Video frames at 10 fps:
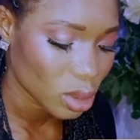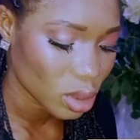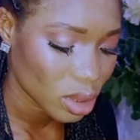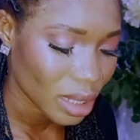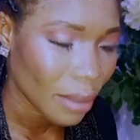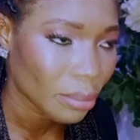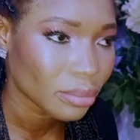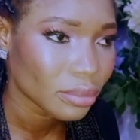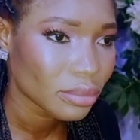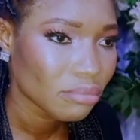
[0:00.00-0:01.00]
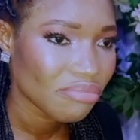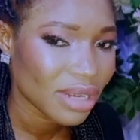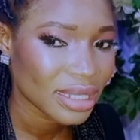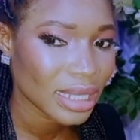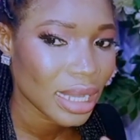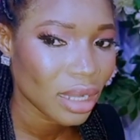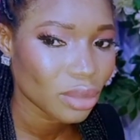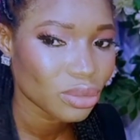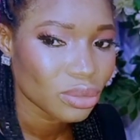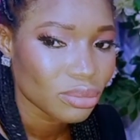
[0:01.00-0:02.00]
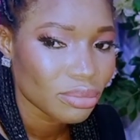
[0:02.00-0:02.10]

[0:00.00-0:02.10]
some personal